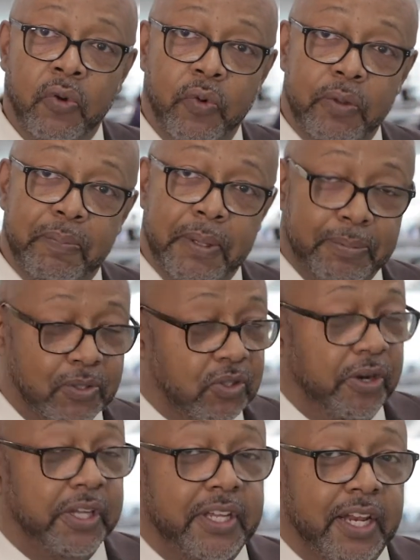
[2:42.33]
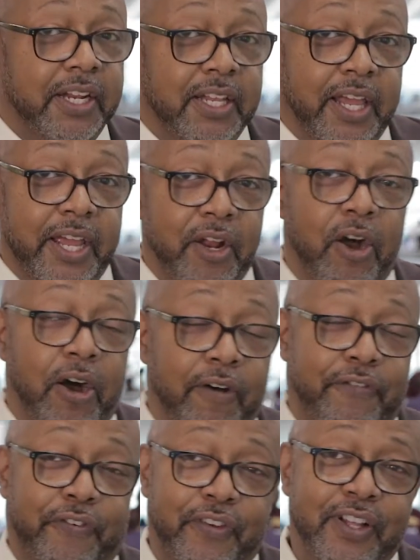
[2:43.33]
when people started getting laid
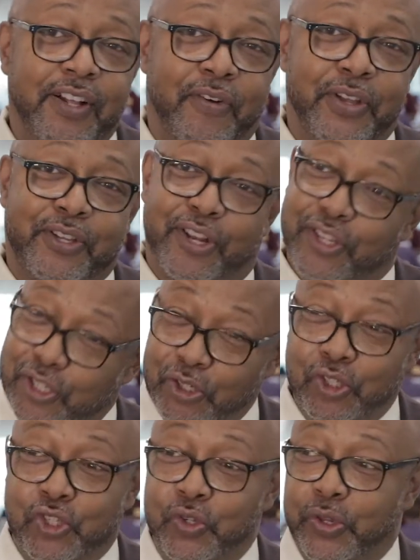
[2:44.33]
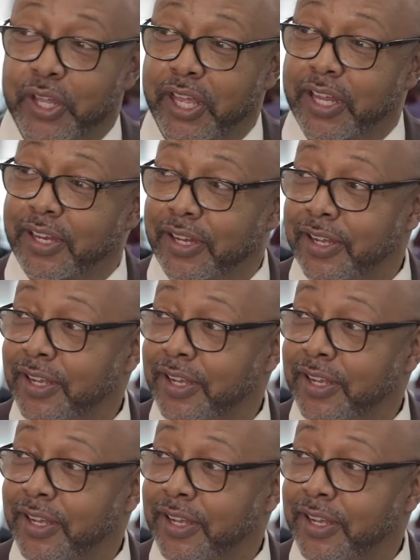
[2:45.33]
off? We could have used you then.